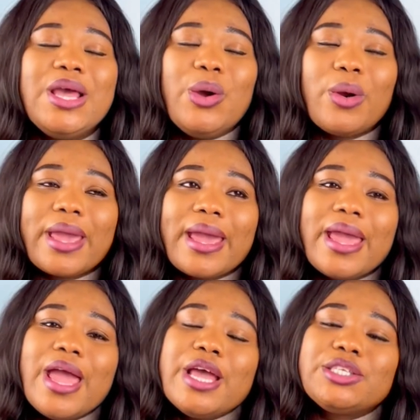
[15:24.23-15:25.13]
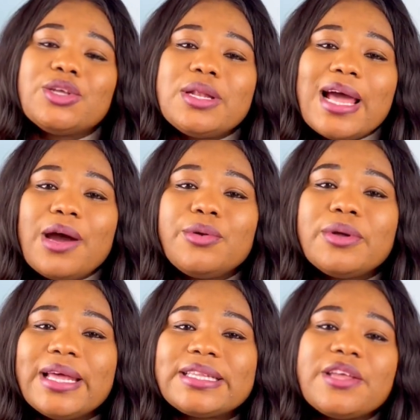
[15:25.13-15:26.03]
Okay, so now know
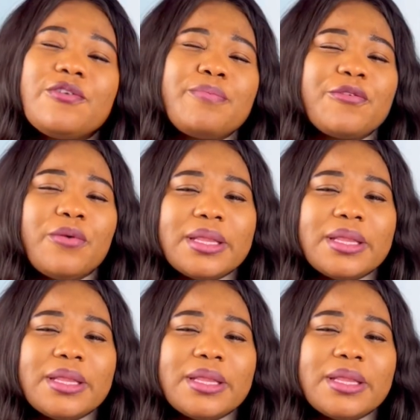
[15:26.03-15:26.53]
that even before